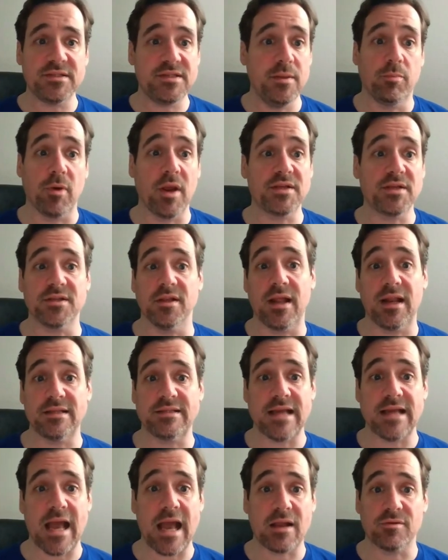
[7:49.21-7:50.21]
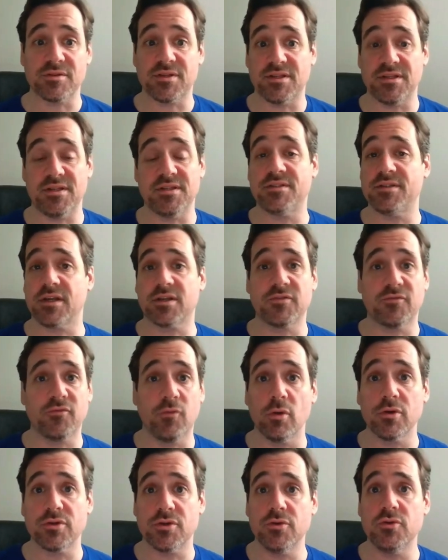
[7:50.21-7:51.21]
He breaks a lot of tackles because he's 6'4",
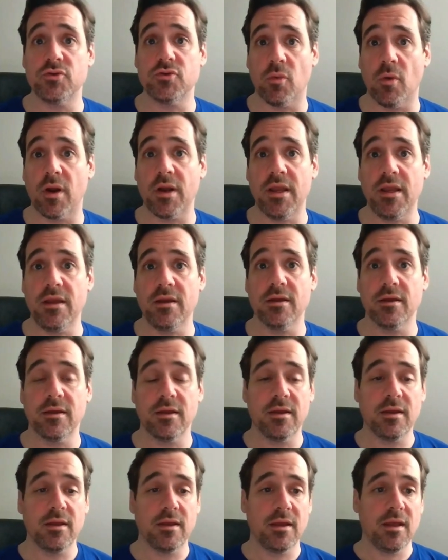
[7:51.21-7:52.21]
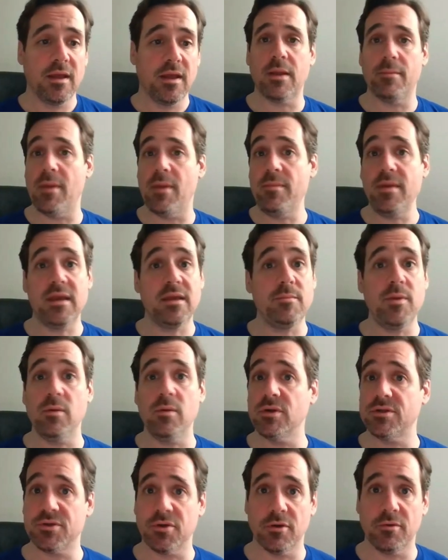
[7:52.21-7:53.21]
220. And maybe he can be a
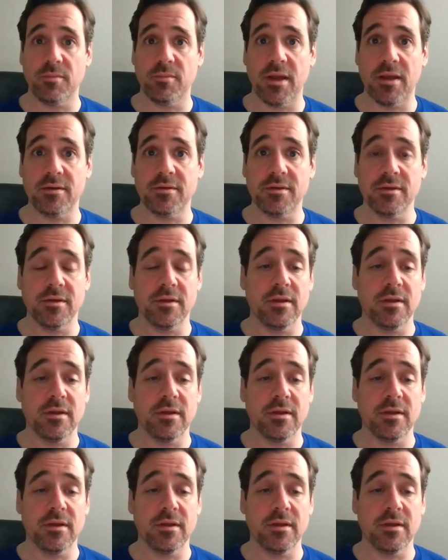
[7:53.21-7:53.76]
return man.